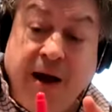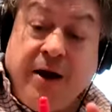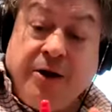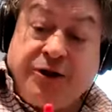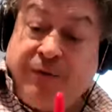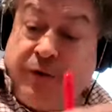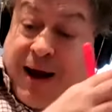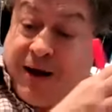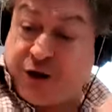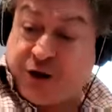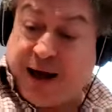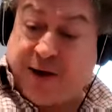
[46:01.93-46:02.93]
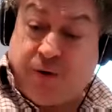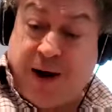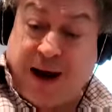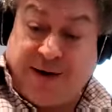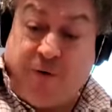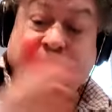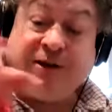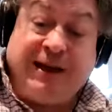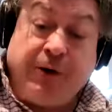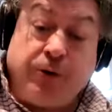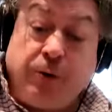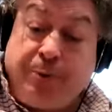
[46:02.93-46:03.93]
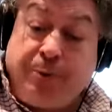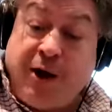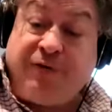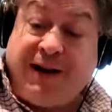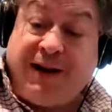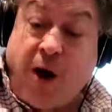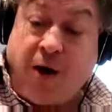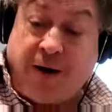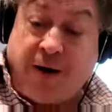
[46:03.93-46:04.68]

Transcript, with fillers: So if you had shit creative, obviously you could perfectly target an